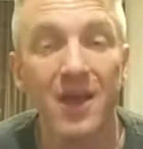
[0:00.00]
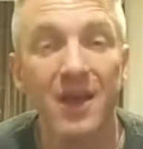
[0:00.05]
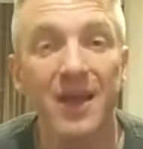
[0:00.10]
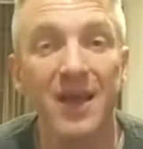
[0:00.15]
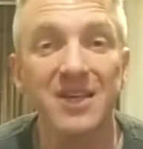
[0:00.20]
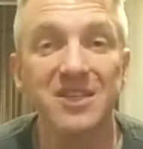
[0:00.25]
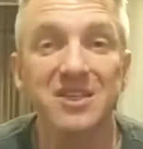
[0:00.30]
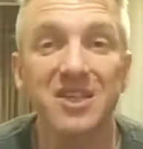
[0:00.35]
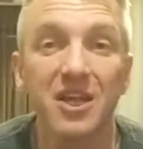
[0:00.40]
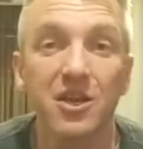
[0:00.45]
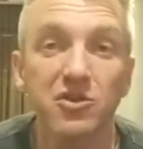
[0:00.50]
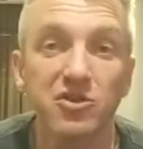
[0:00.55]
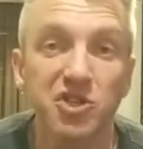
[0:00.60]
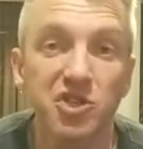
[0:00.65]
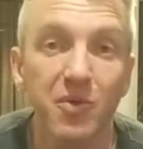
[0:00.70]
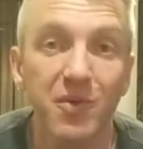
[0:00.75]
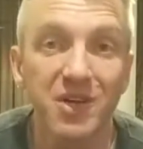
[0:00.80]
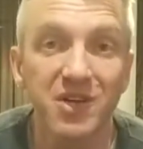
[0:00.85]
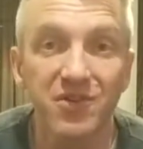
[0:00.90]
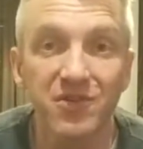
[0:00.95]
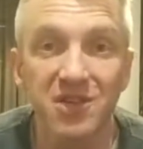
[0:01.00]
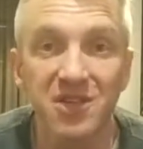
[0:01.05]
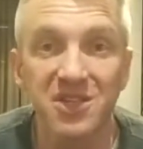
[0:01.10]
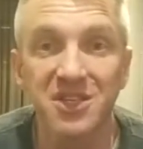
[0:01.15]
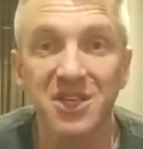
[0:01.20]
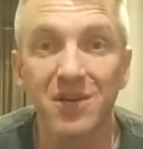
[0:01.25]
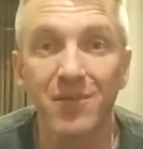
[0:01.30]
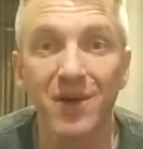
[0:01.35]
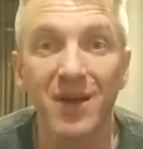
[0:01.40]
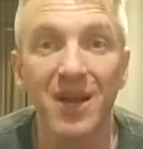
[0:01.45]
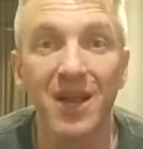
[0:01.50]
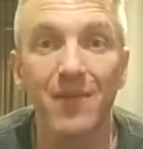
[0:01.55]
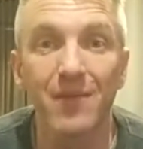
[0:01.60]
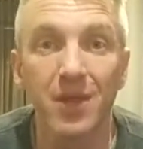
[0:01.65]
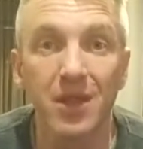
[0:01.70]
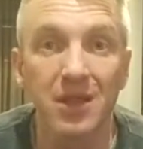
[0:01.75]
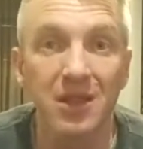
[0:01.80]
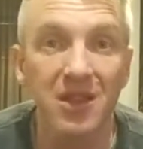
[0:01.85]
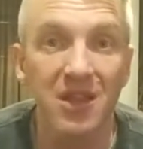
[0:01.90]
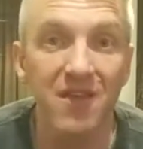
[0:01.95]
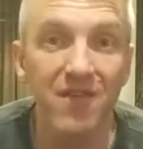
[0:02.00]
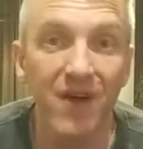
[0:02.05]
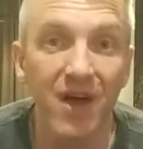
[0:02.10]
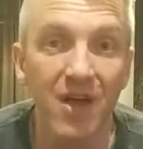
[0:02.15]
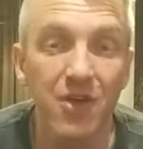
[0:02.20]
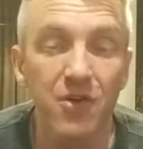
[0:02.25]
Guys, thank you so much for listening. My name is Levi.